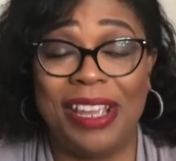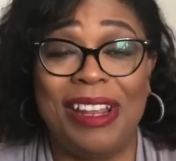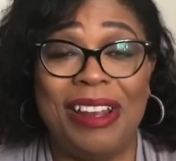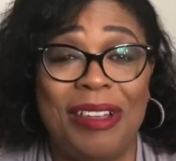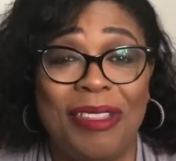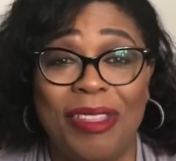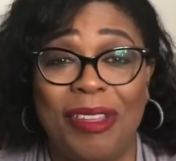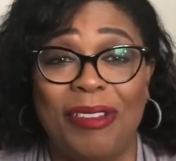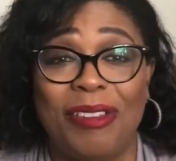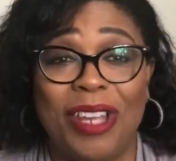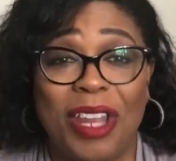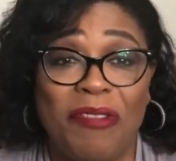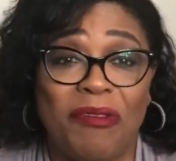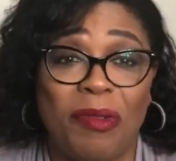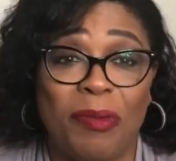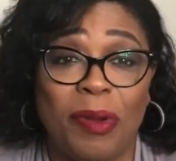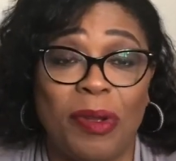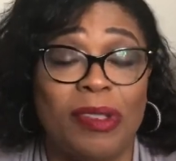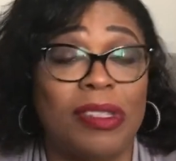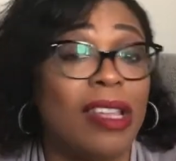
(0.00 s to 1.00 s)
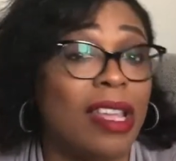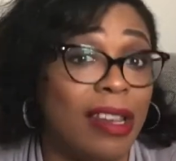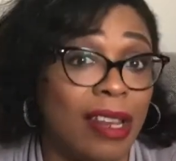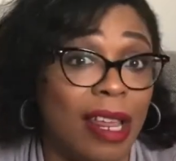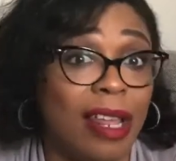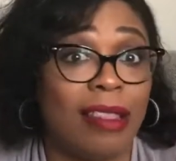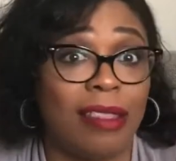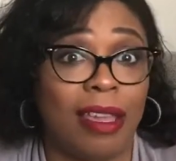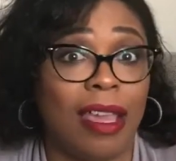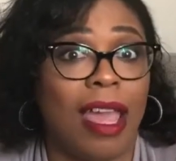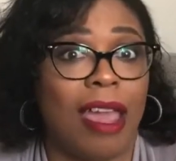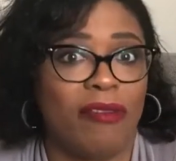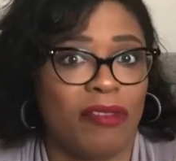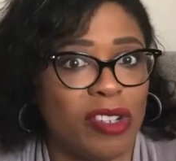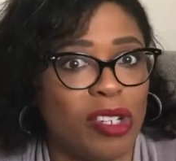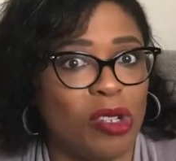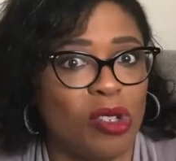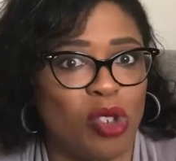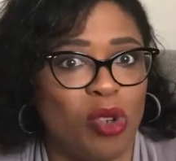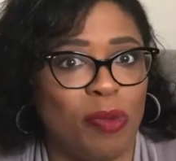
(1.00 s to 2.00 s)
you know, they'll never post it. And they, they have a
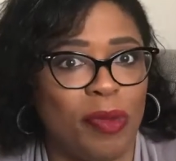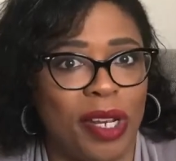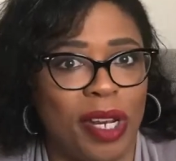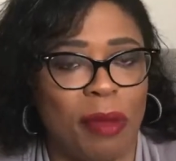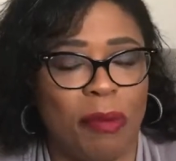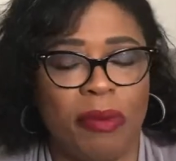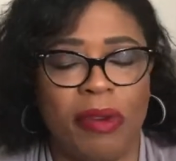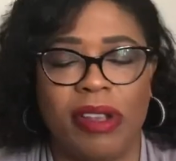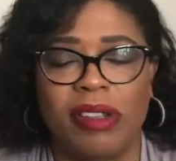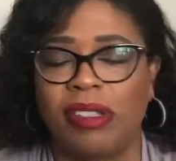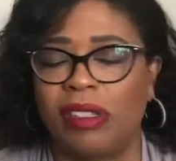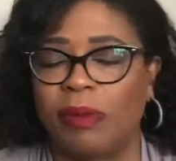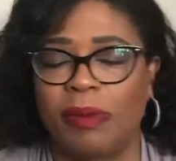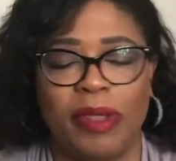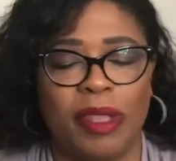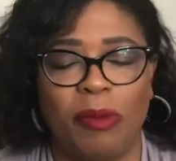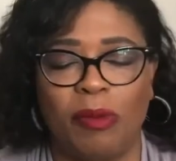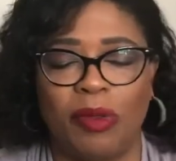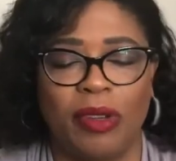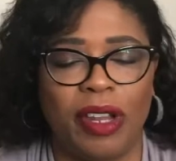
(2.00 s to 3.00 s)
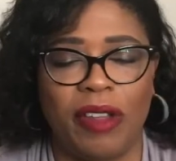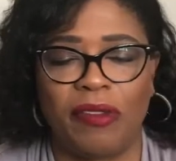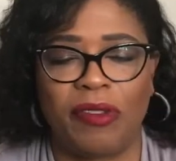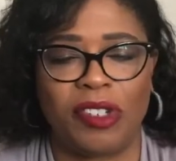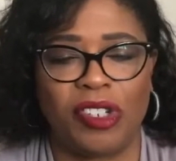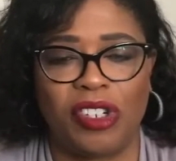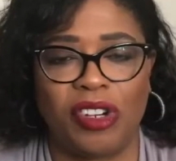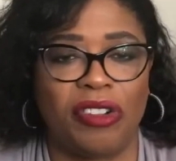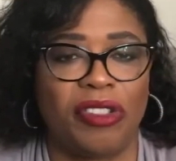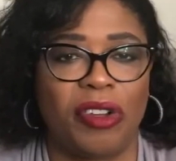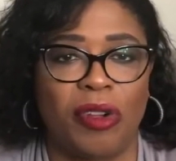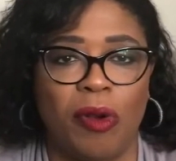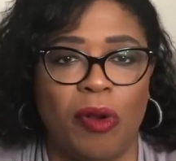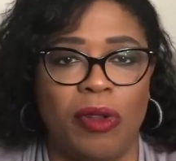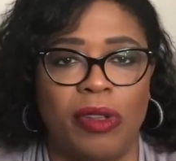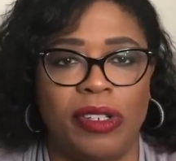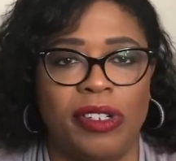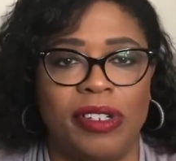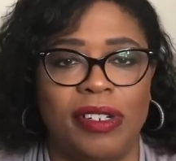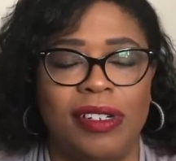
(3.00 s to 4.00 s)
social media presence, but they will never share their
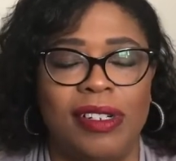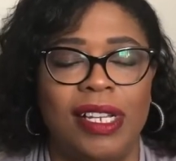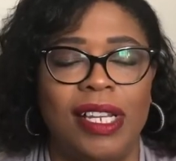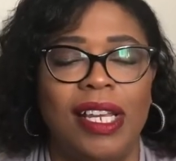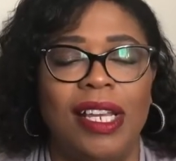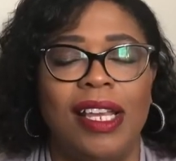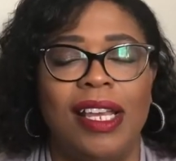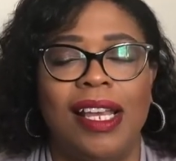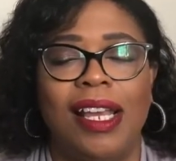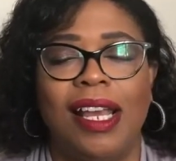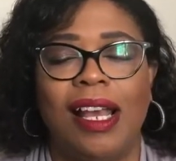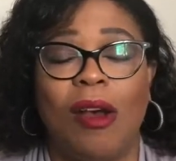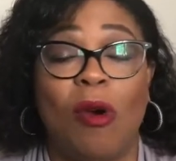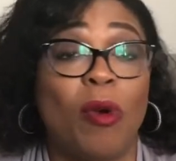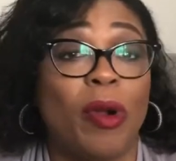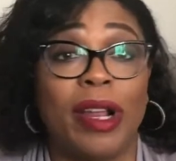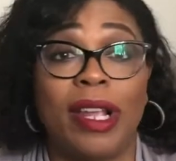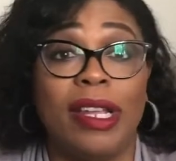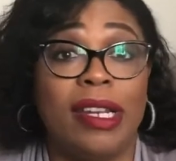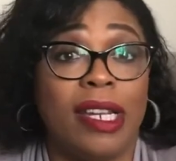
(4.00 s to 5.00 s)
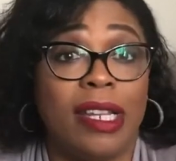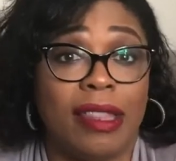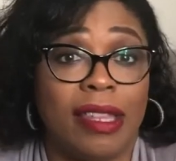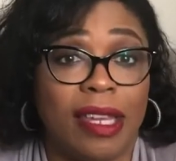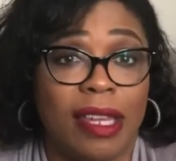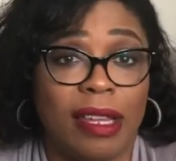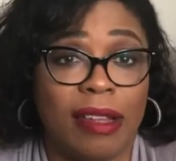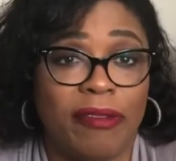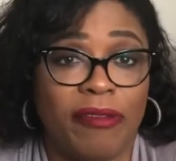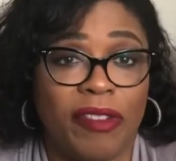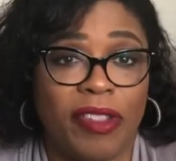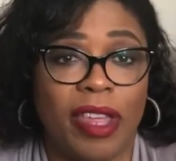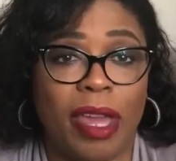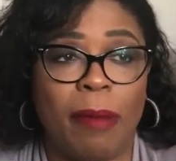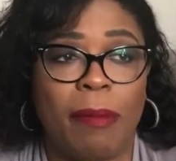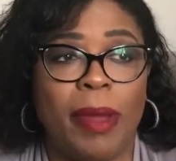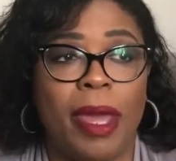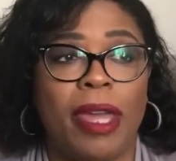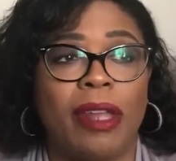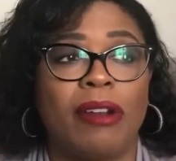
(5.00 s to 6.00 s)
altar or anything for
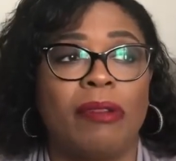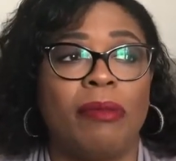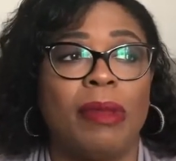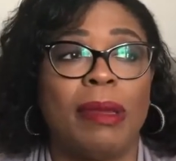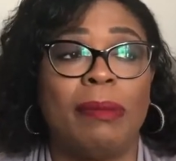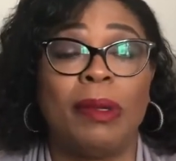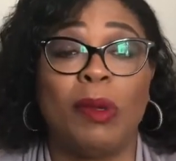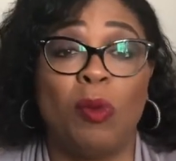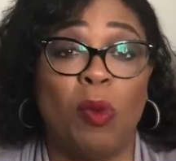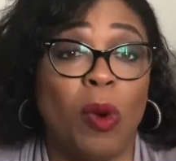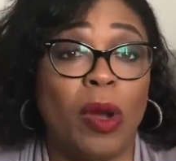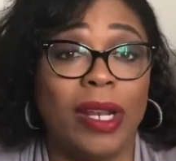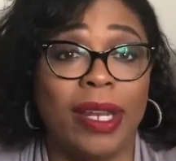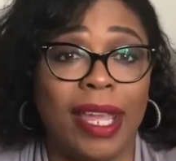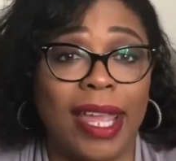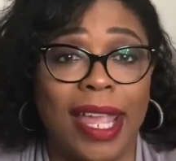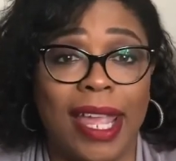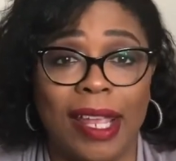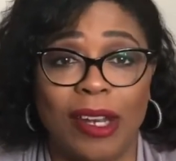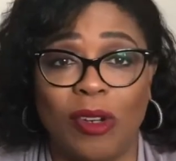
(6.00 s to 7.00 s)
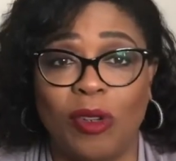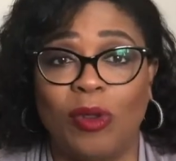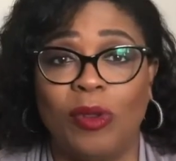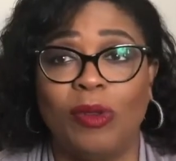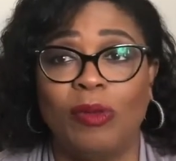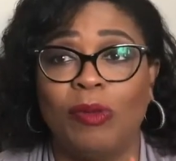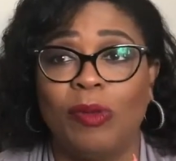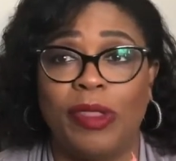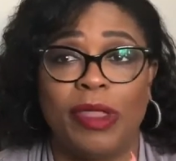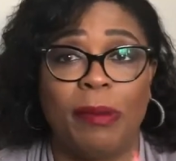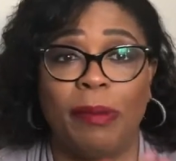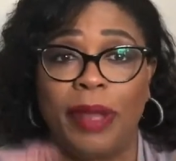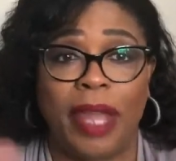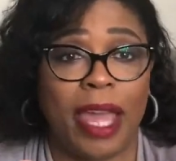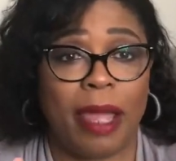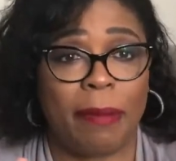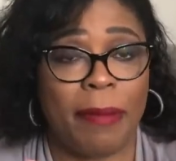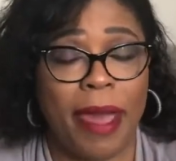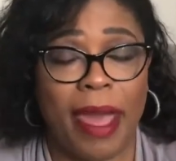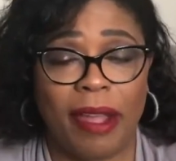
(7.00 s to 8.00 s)
that matter. Maybe one candle with a
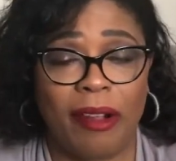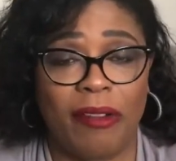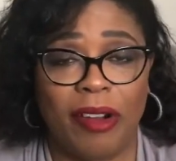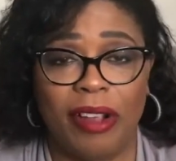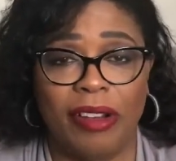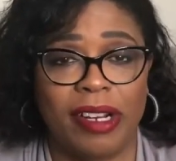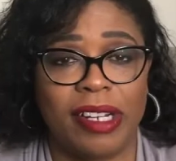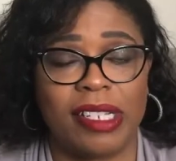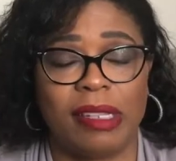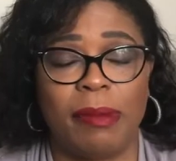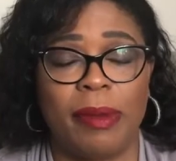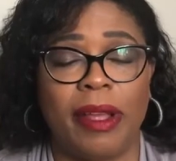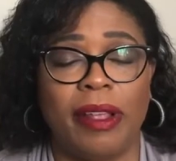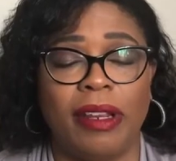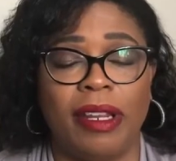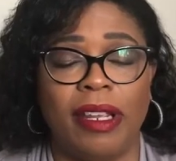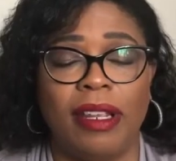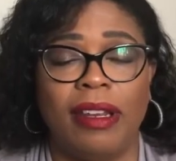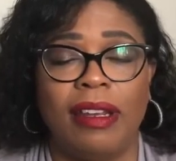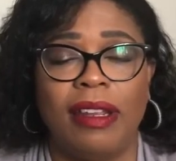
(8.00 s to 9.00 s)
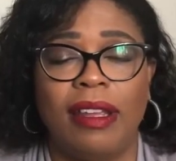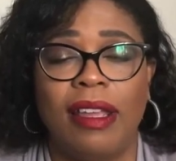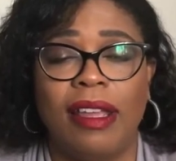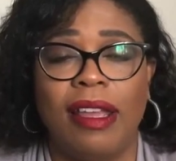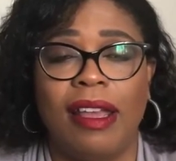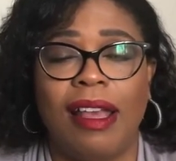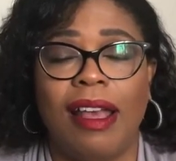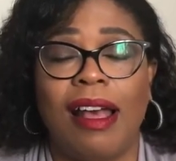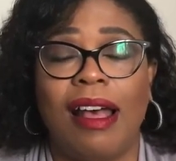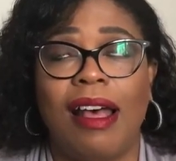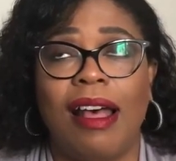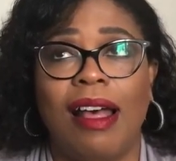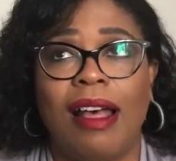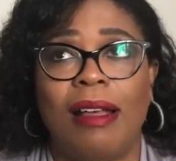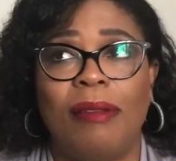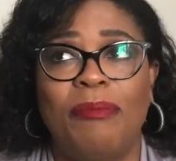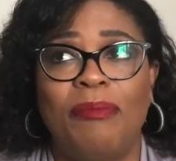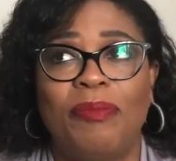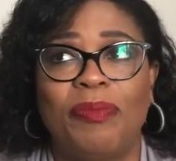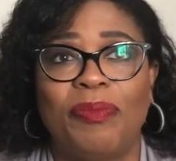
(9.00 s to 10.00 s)
black background, that's about it.
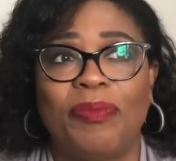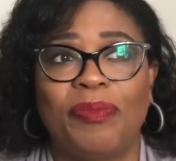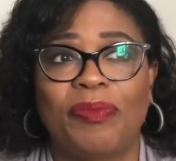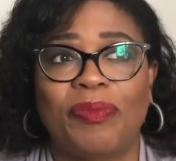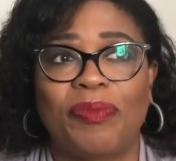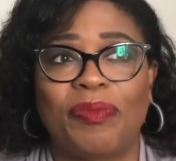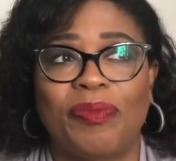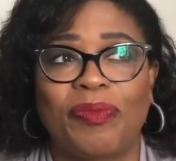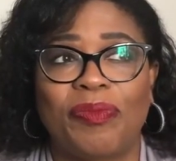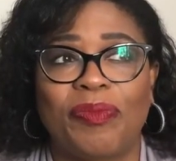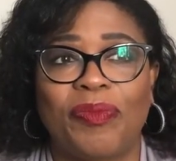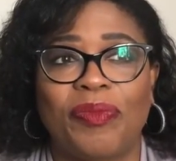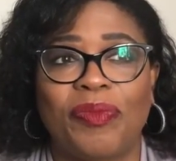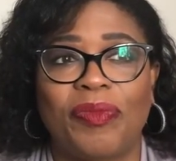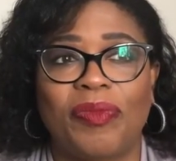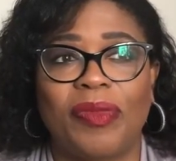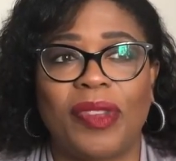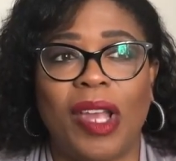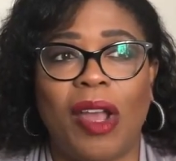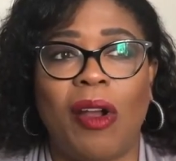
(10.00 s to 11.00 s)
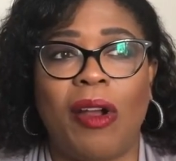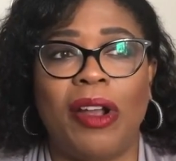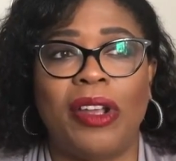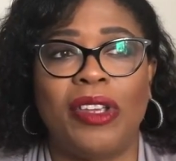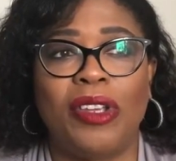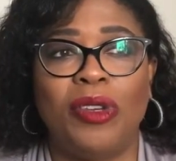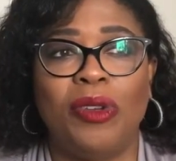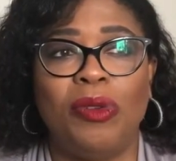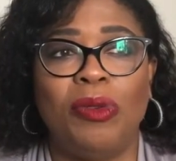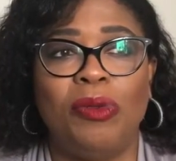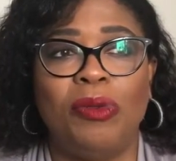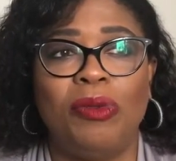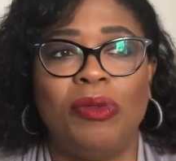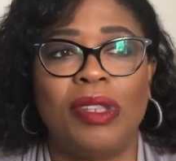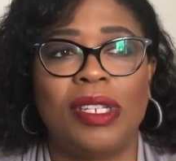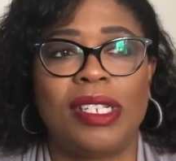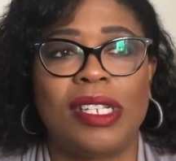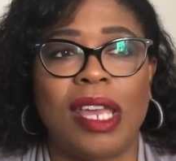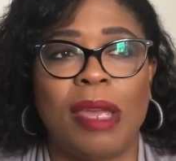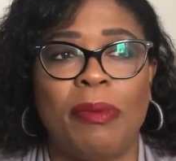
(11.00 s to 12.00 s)
Um, are you
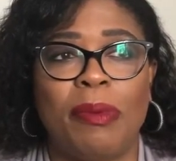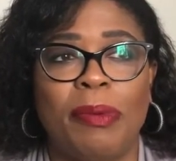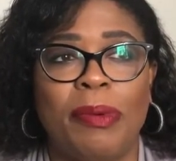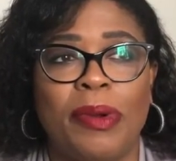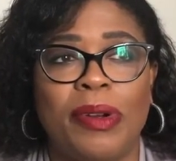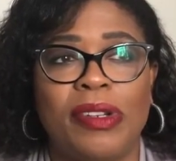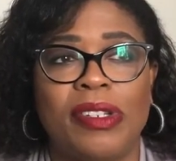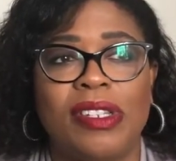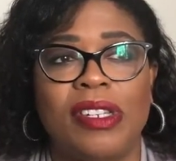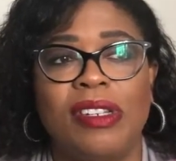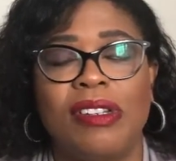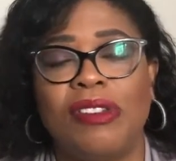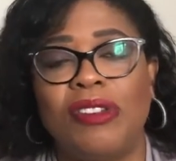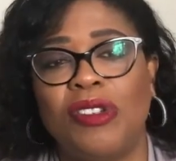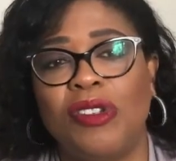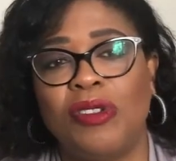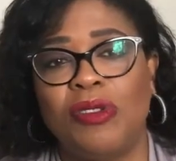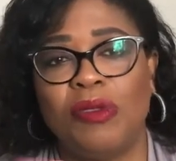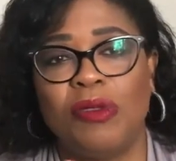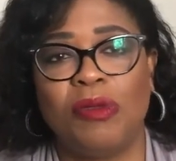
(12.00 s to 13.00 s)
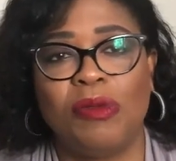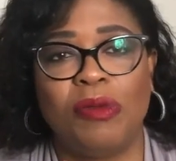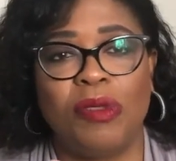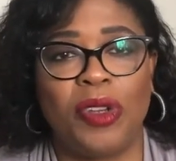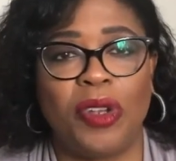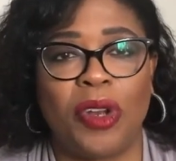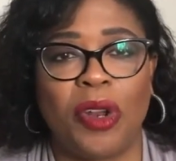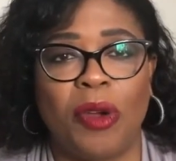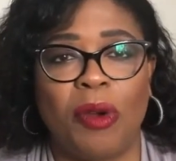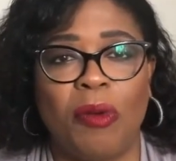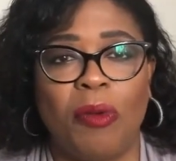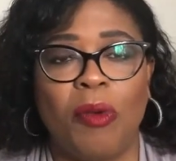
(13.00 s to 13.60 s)
the type of person to, you know,